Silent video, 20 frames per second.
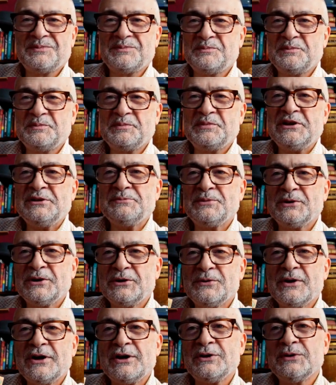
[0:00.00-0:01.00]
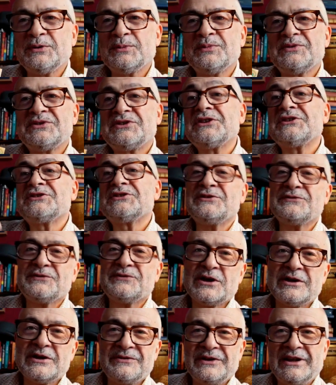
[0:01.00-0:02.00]
people who own
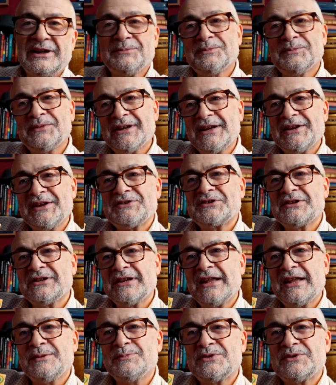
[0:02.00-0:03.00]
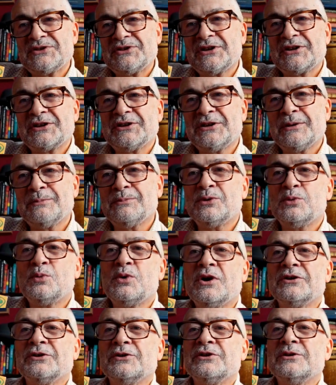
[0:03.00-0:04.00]
65 Eaton Place to let them stick a number
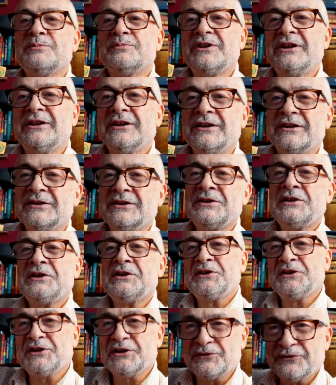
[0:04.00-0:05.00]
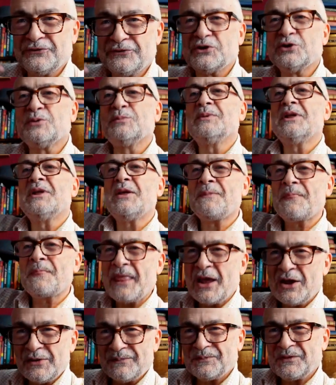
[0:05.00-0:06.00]
1 on the pillar and film
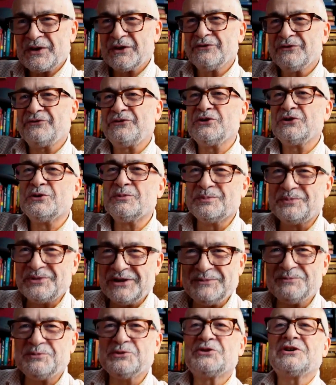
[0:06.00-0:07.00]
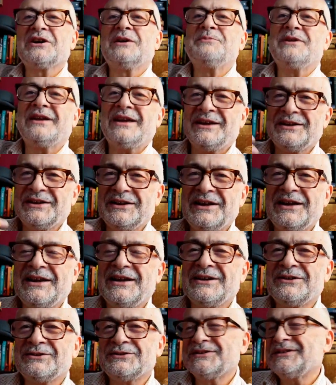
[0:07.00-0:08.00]
people coming in and
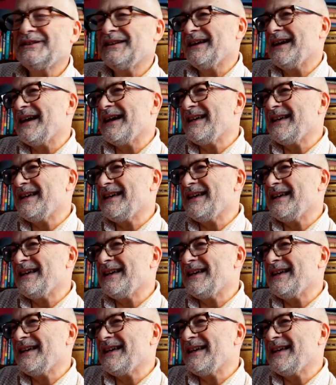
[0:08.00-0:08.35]
out. Yeah.